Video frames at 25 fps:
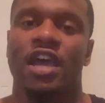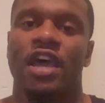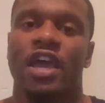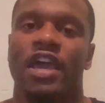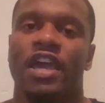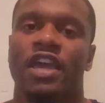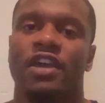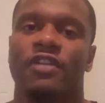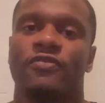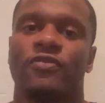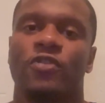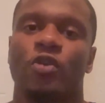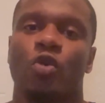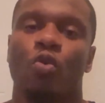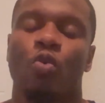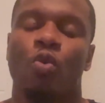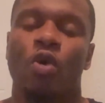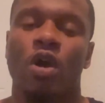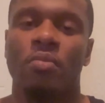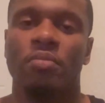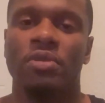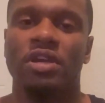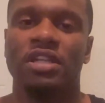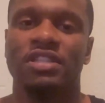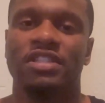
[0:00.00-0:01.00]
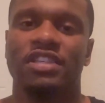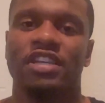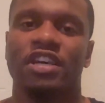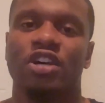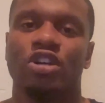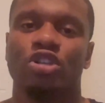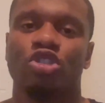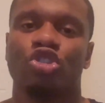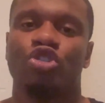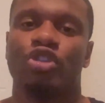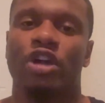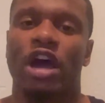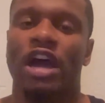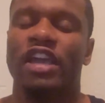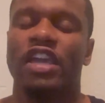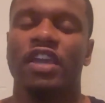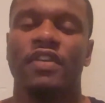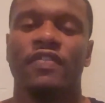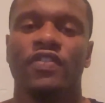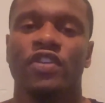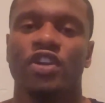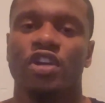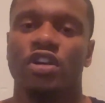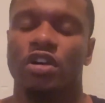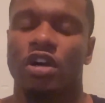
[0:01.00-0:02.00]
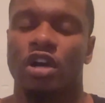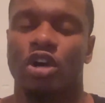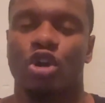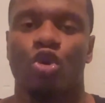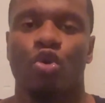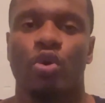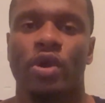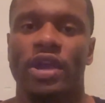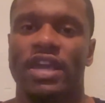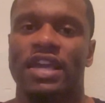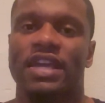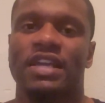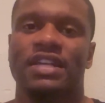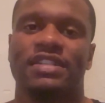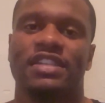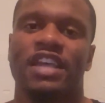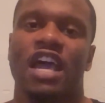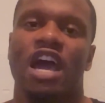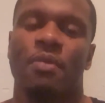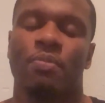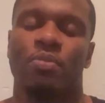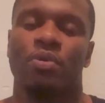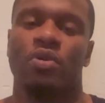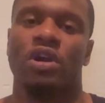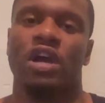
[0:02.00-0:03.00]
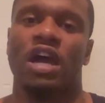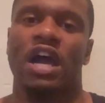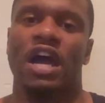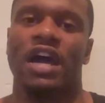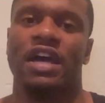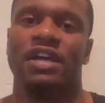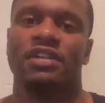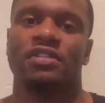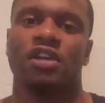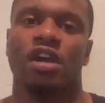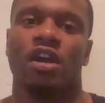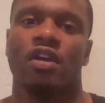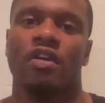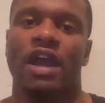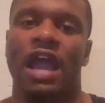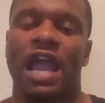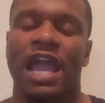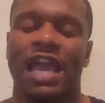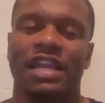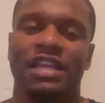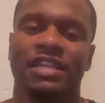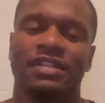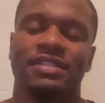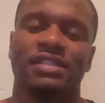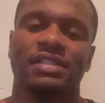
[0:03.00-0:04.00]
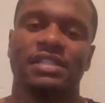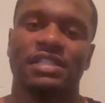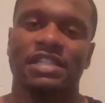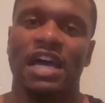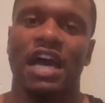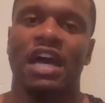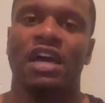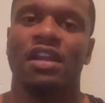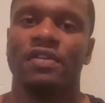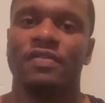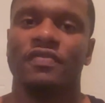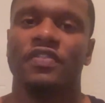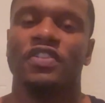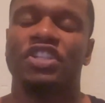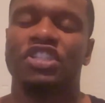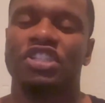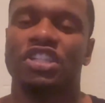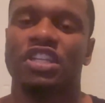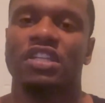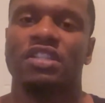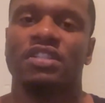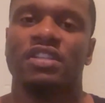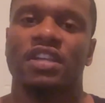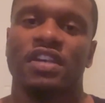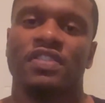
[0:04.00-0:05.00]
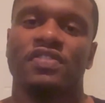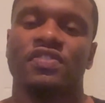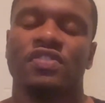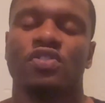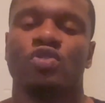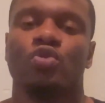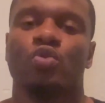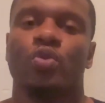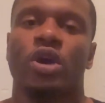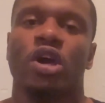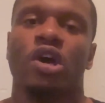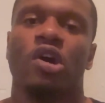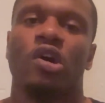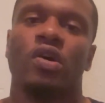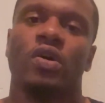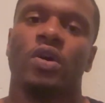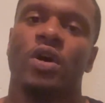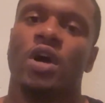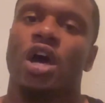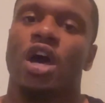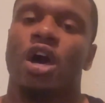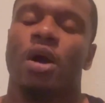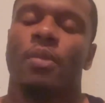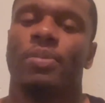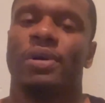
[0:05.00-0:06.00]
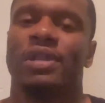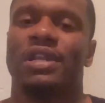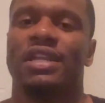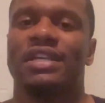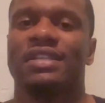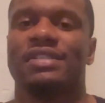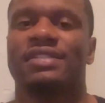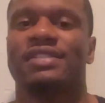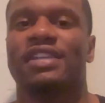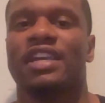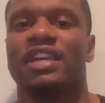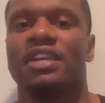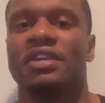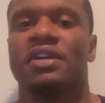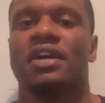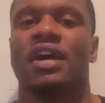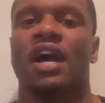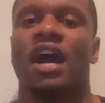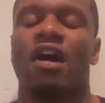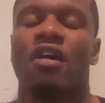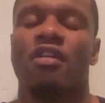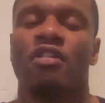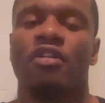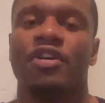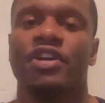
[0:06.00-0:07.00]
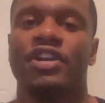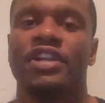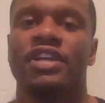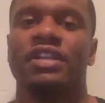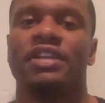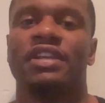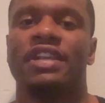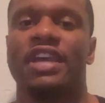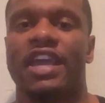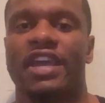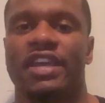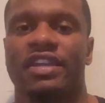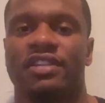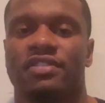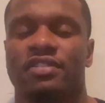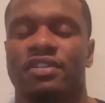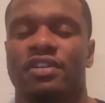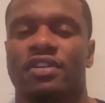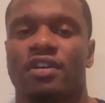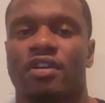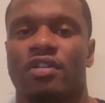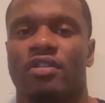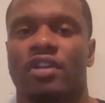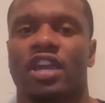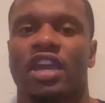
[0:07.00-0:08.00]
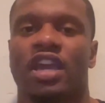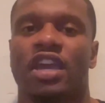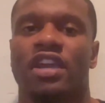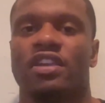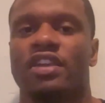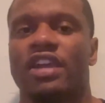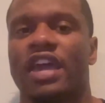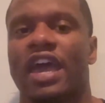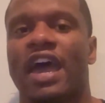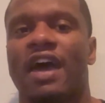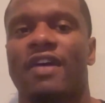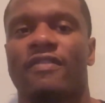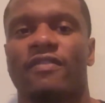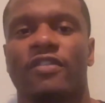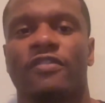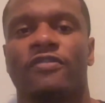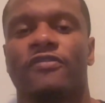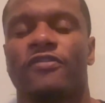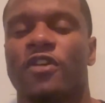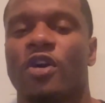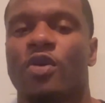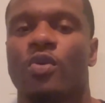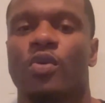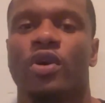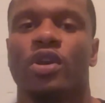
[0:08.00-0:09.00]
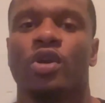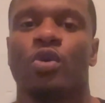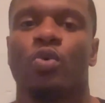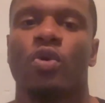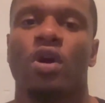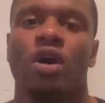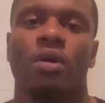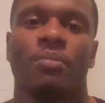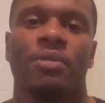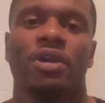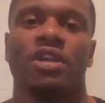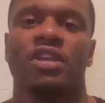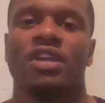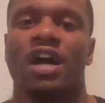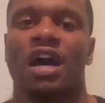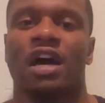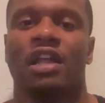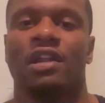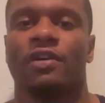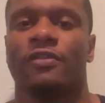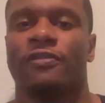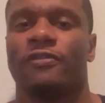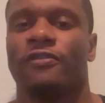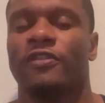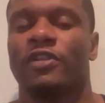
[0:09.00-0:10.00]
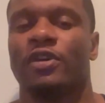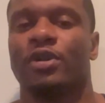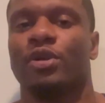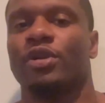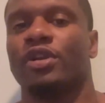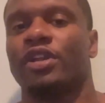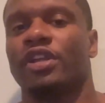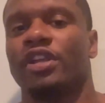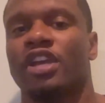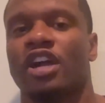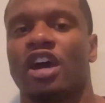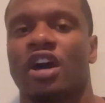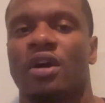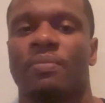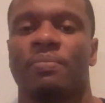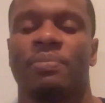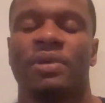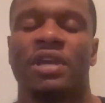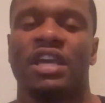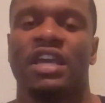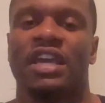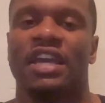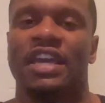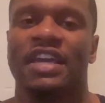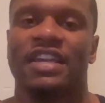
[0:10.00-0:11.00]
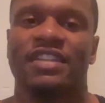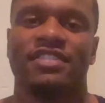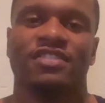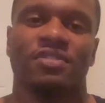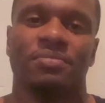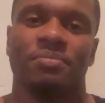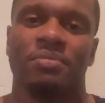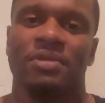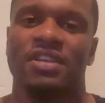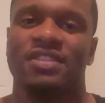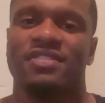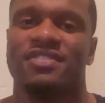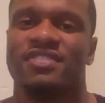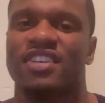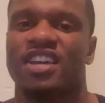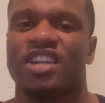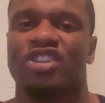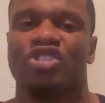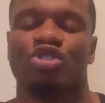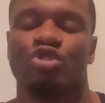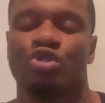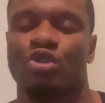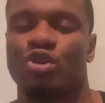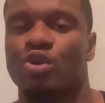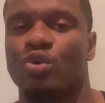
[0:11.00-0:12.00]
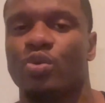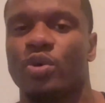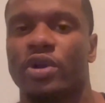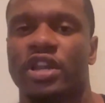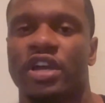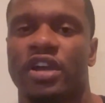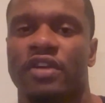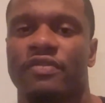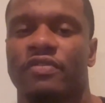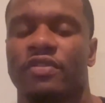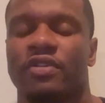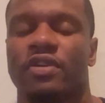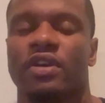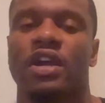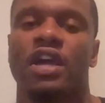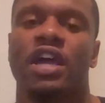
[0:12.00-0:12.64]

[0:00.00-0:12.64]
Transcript: if a woman tells you, I'll give you a quick example, guys, all right? And this is kind of a shit test as well. But let's say you're out on a date, okay? You're having fun with a woman, y'all are flirting, y'all being intimate, sexual, whatever.